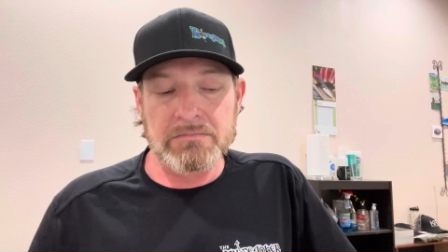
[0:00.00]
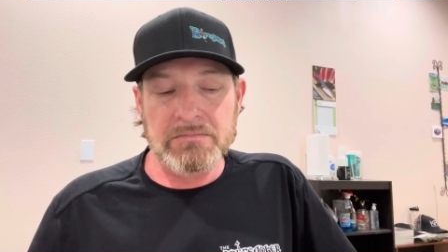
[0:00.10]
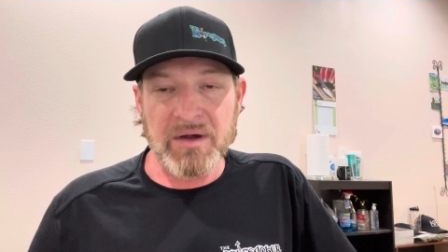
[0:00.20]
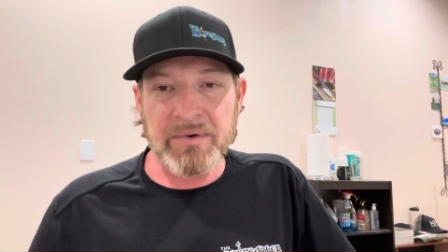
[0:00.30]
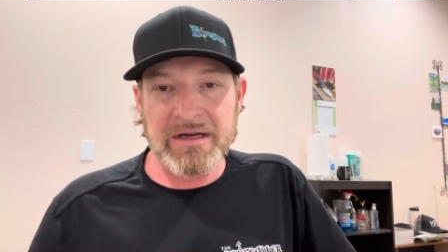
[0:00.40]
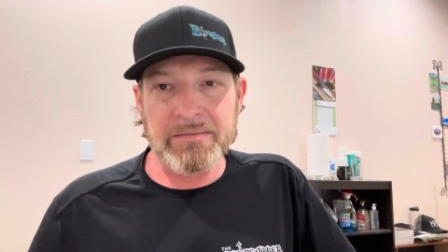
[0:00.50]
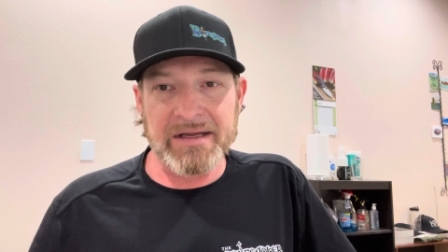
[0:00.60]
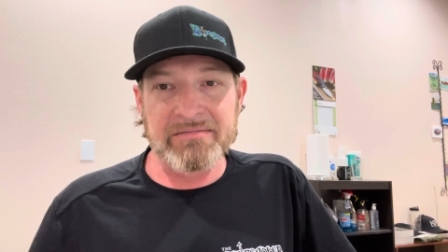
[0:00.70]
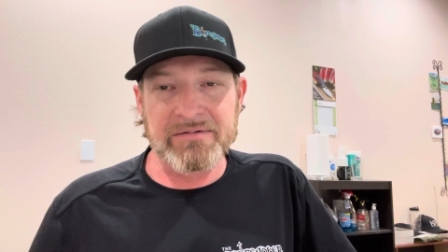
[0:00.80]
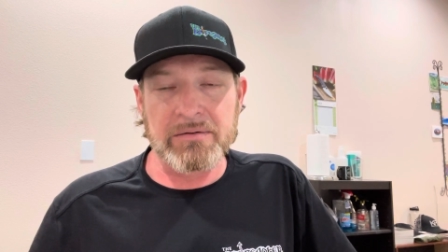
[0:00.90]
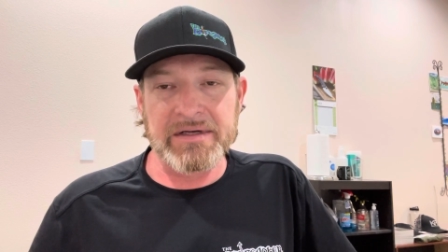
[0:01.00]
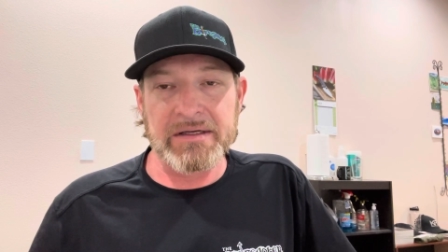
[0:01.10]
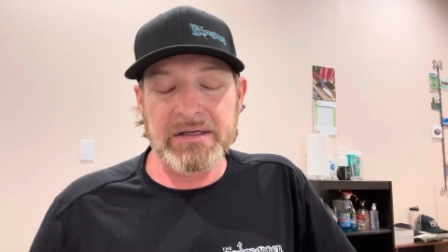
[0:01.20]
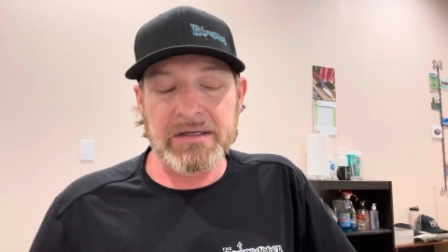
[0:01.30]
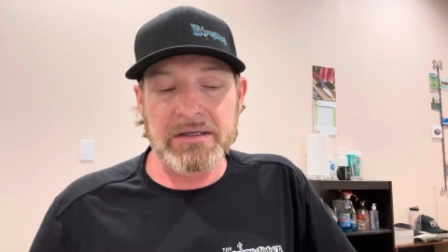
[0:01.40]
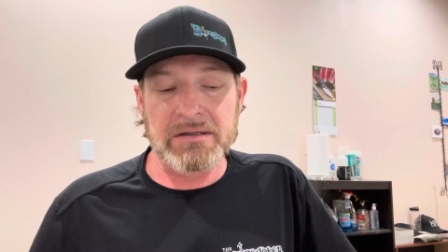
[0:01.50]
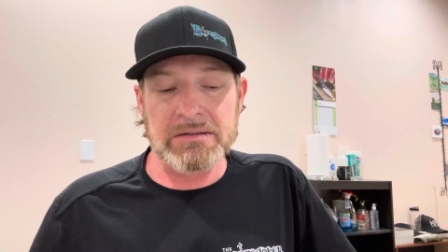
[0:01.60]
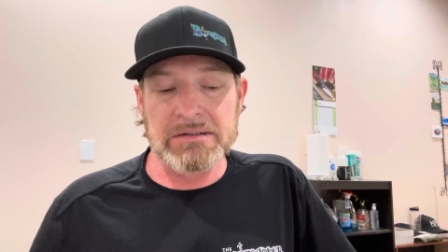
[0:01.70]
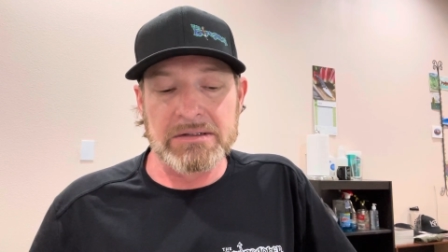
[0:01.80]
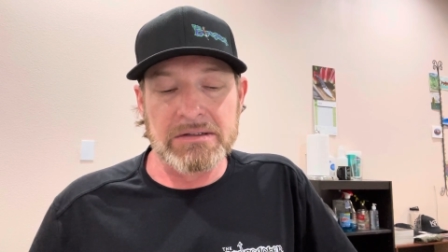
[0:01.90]
My buddy made them for me, and uh,
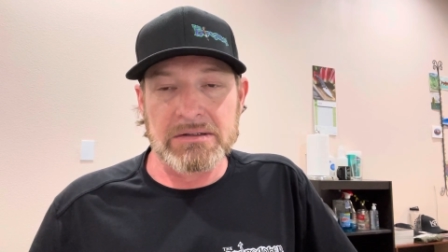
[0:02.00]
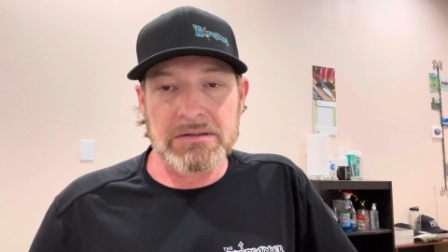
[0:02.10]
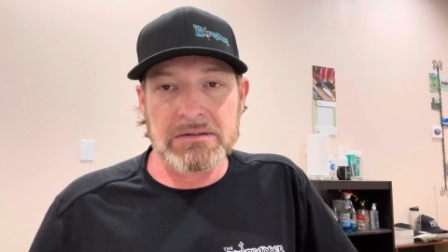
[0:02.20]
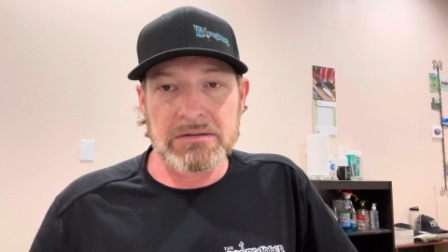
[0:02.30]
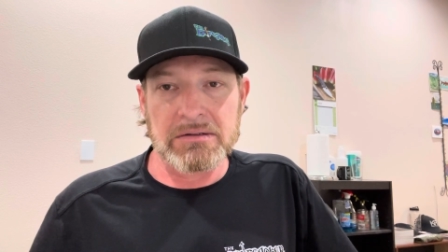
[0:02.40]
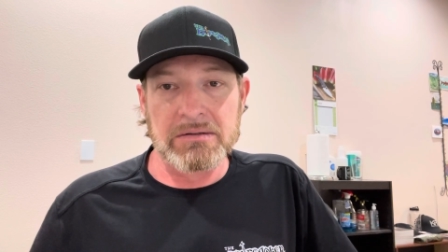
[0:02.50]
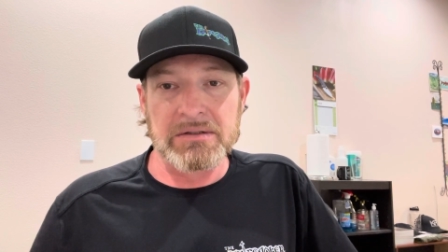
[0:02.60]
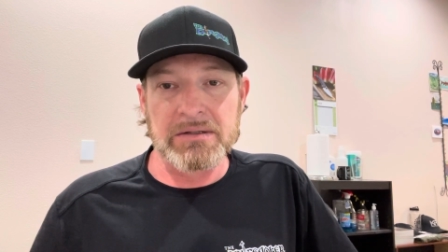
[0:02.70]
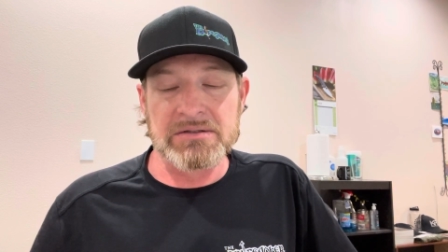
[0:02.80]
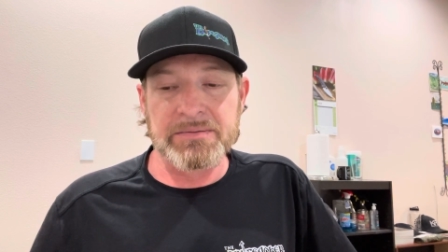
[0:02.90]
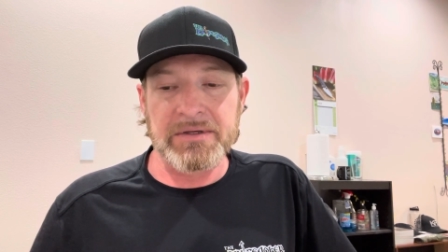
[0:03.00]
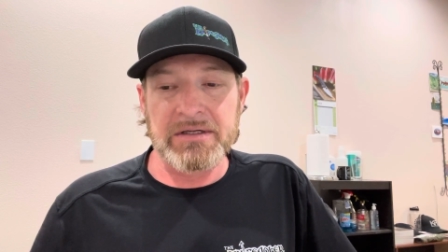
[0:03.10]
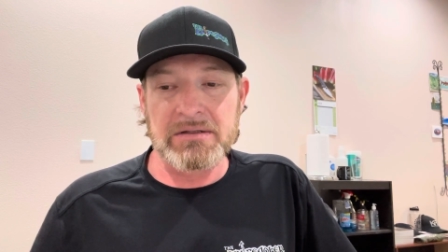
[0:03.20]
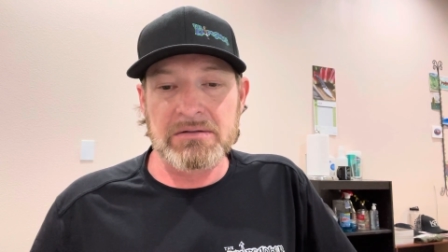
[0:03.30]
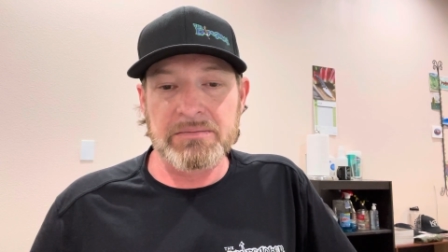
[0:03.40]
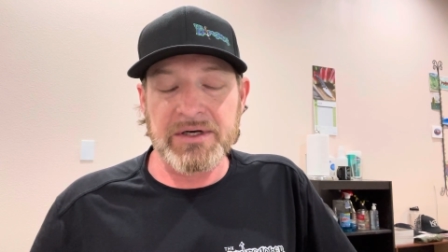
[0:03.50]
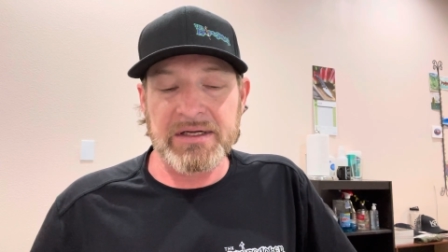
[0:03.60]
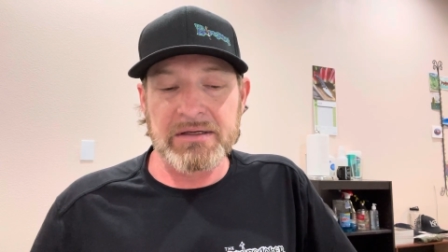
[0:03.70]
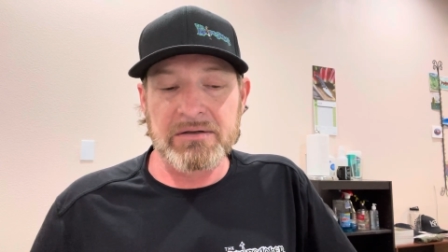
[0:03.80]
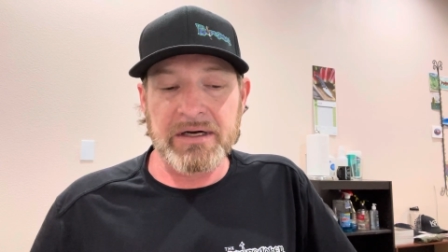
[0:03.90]
it was pretty,
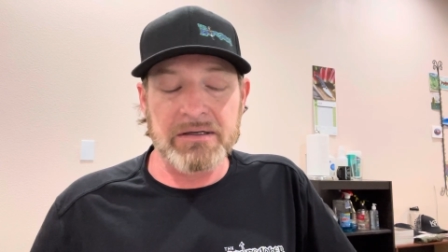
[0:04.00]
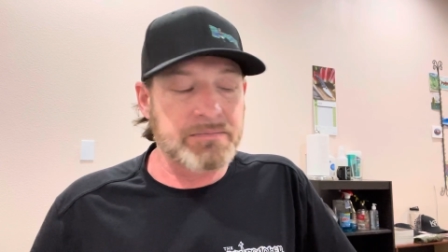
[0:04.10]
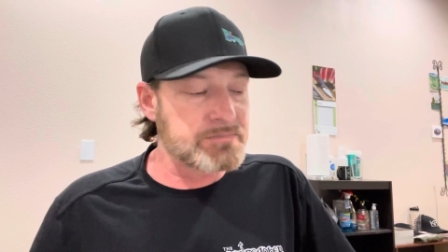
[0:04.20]
pretty great.